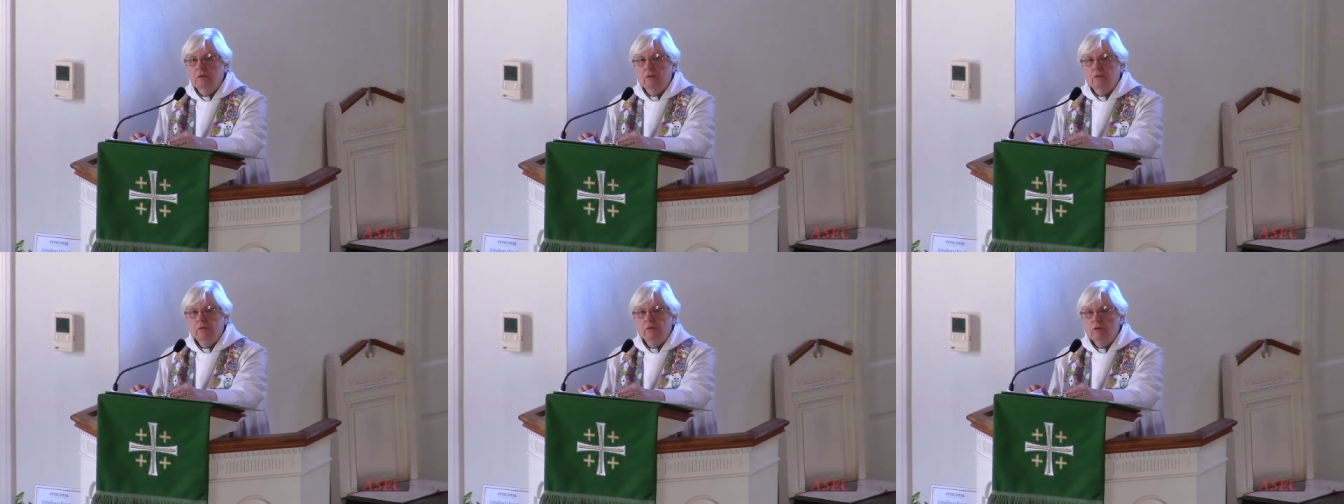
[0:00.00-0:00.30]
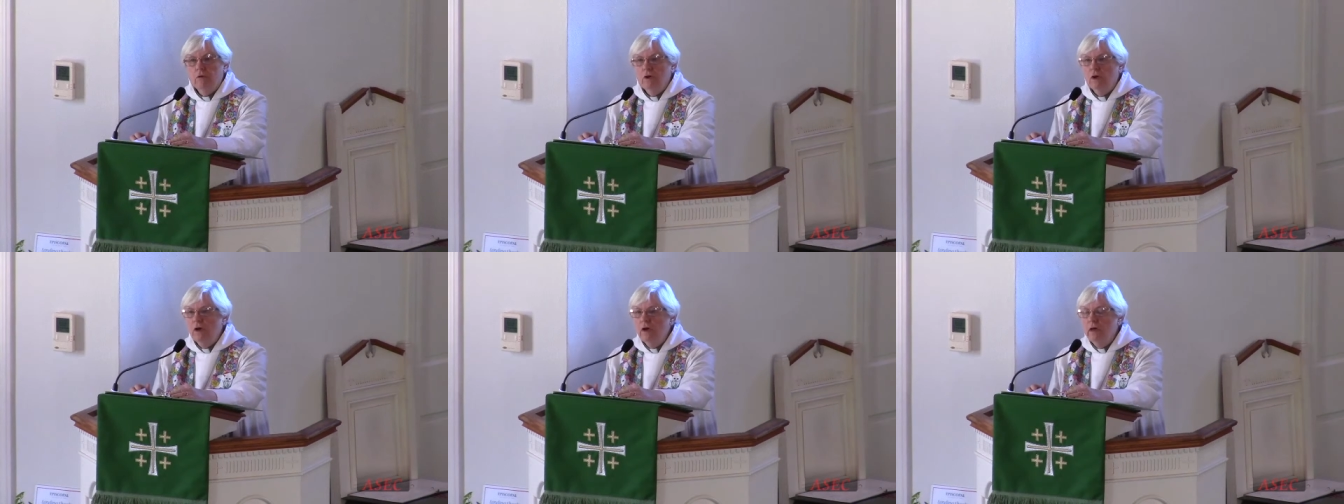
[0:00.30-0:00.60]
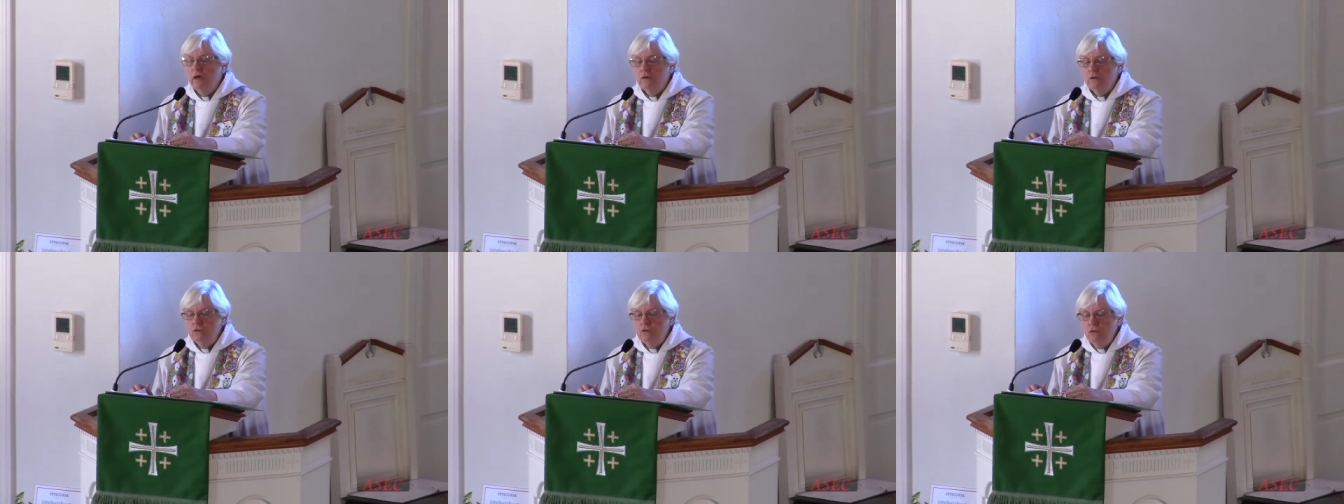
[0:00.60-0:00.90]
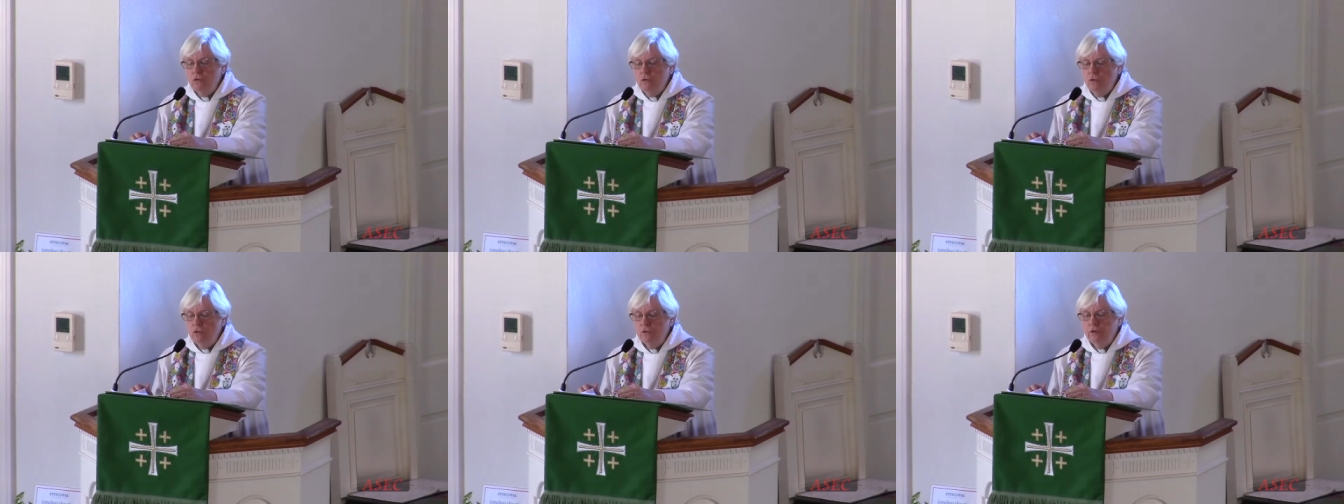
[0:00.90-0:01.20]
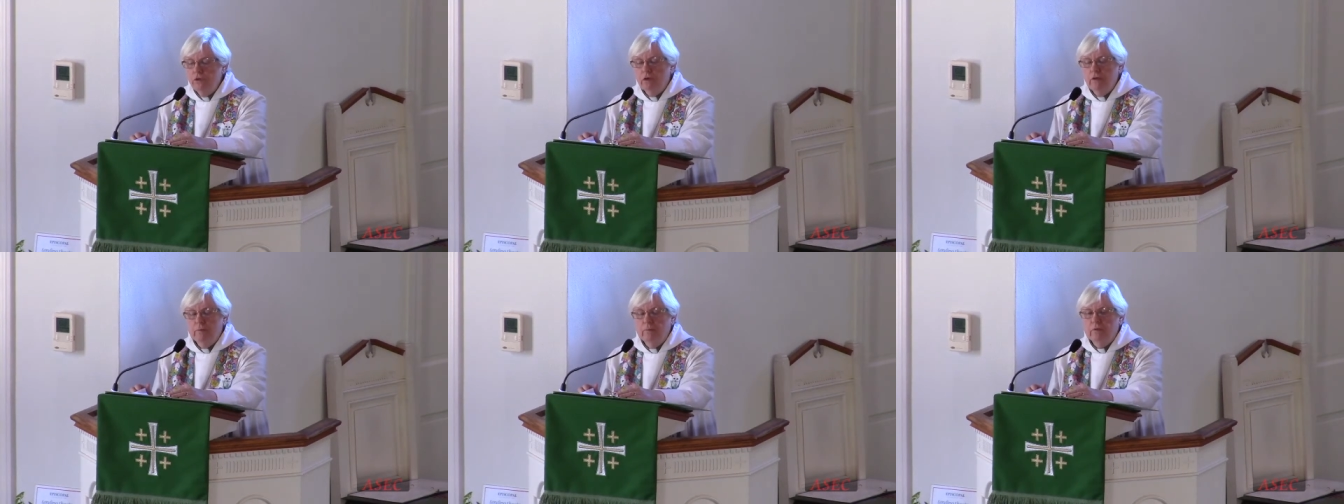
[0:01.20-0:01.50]
there are untold
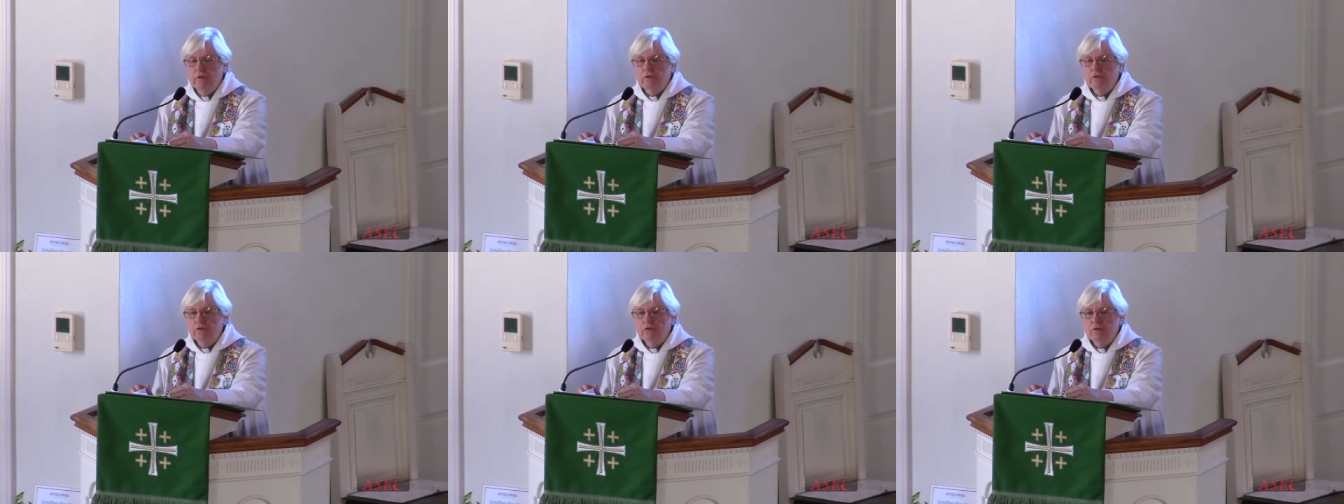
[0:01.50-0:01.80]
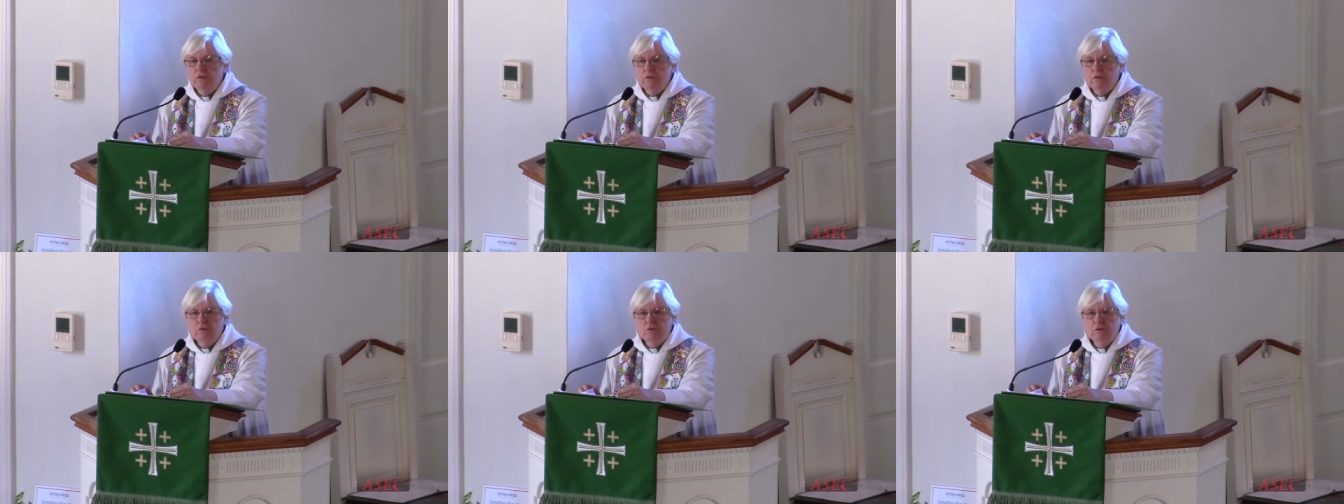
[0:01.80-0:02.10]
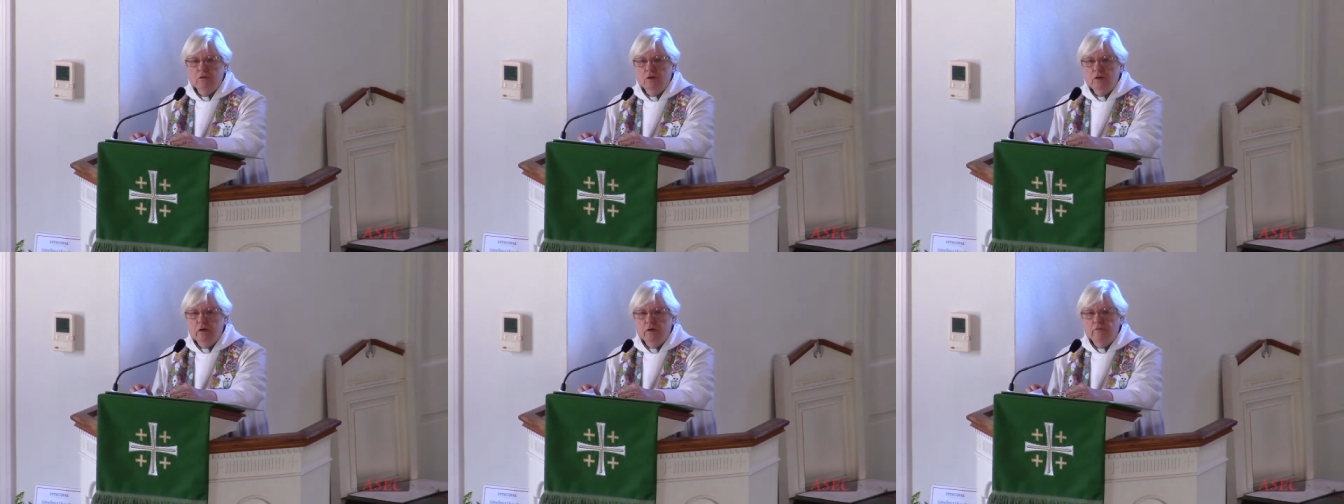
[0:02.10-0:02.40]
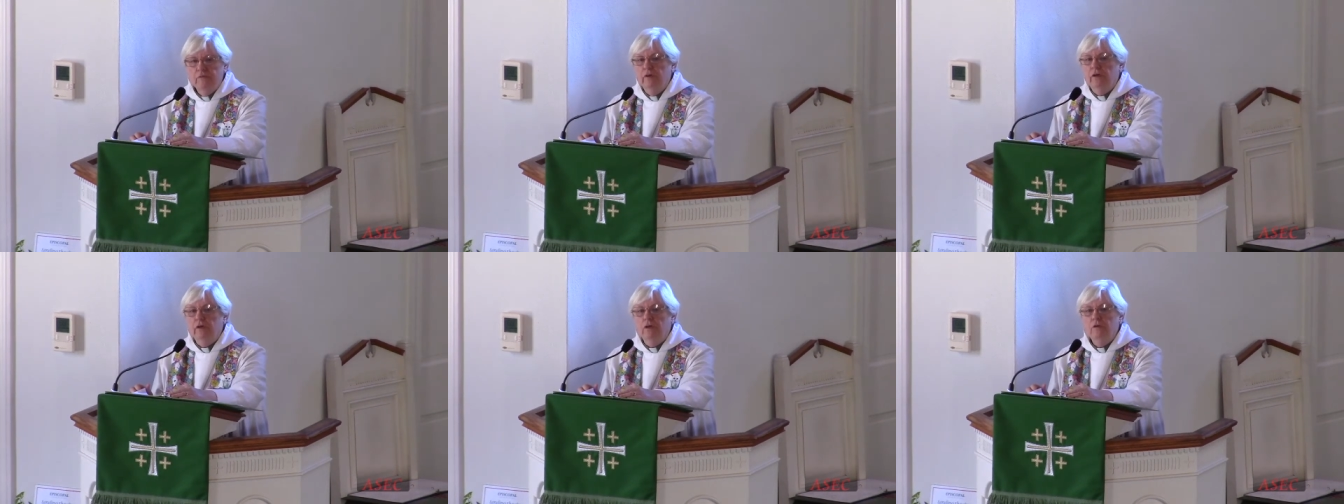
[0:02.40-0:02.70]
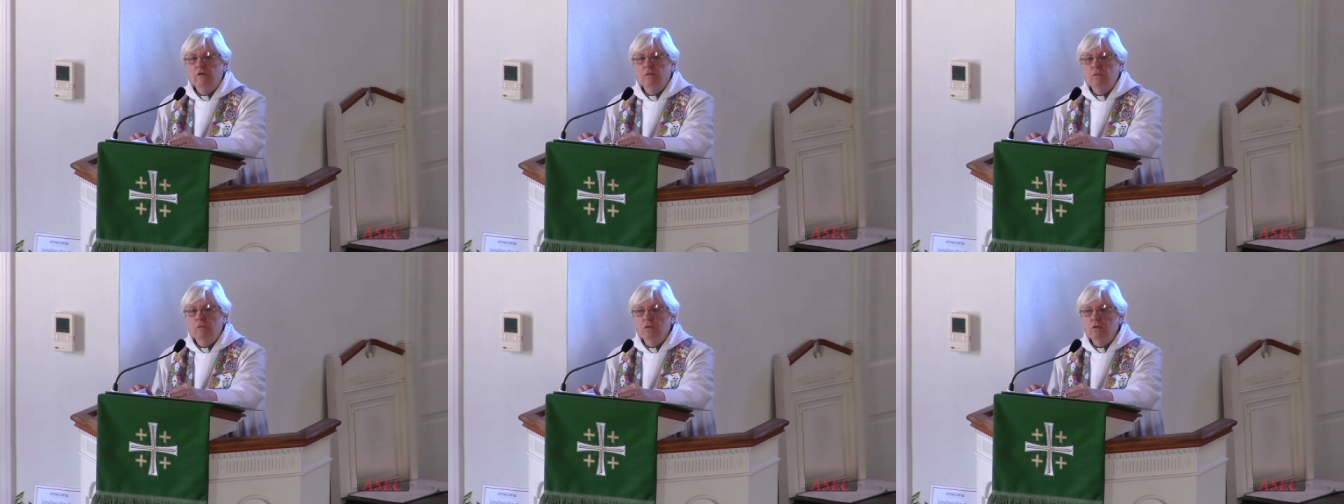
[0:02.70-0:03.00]
numbers starving
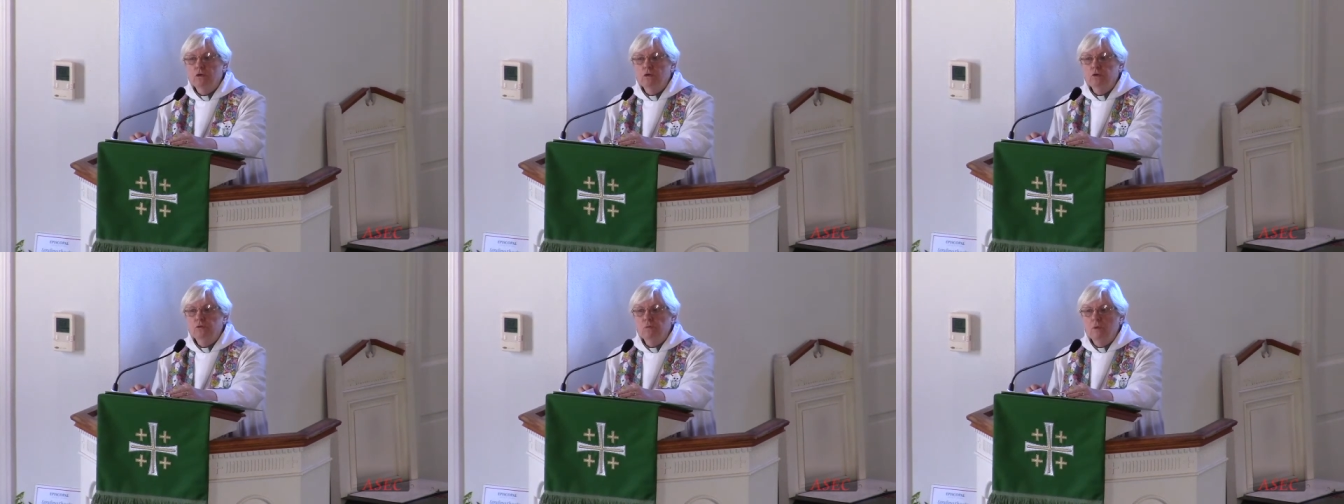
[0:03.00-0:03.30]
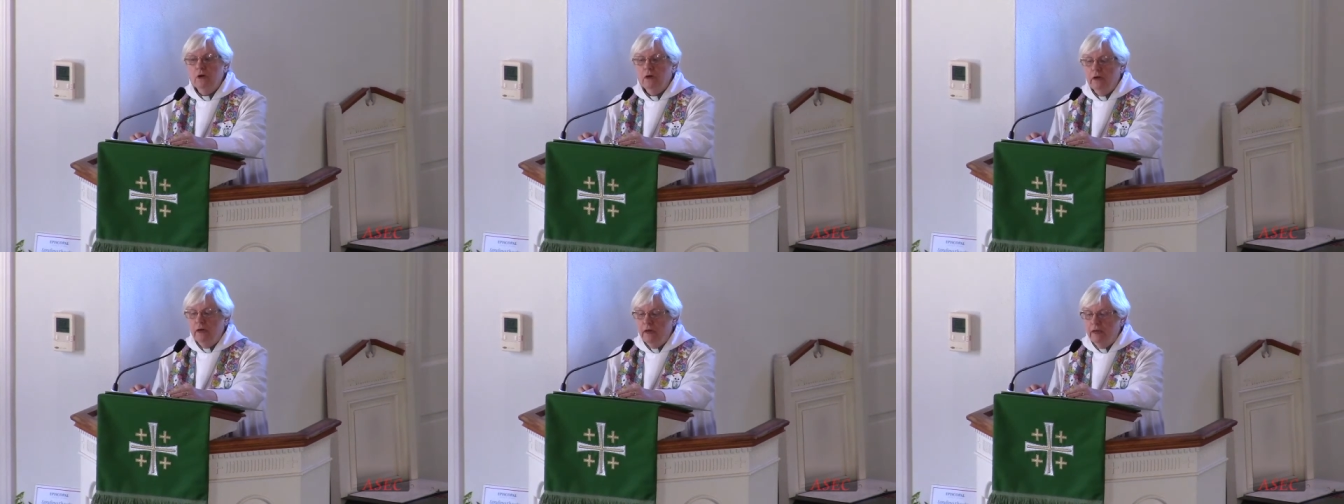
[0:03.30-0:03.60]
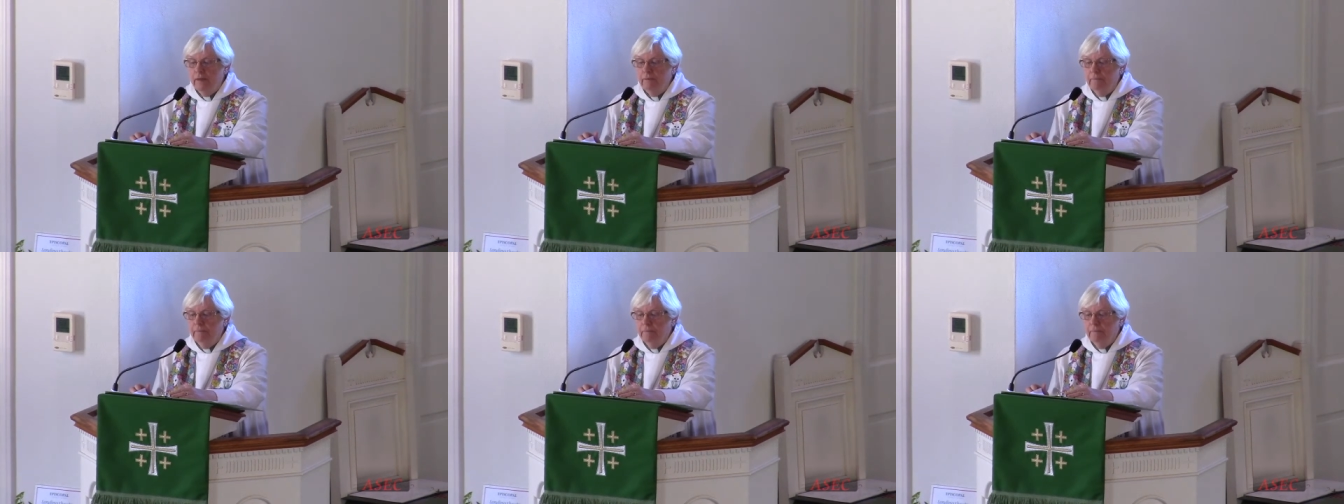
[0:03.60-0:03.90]
worldwide.